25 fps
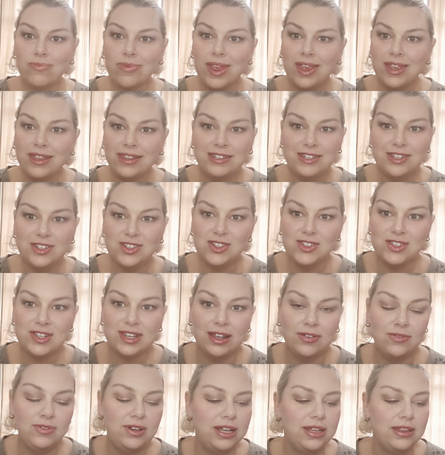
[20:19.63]
They're just
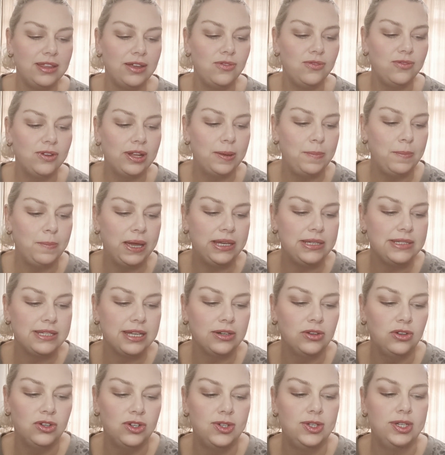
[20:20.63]
lovely. They feel
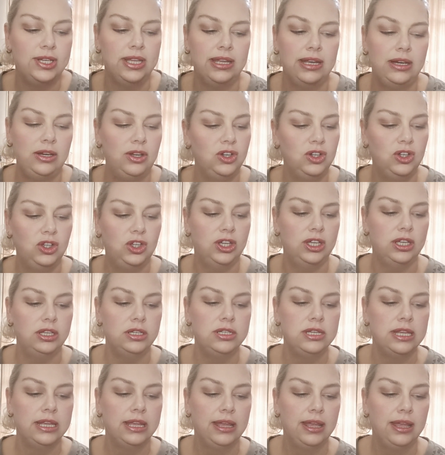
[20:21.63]
amazing on. They look good.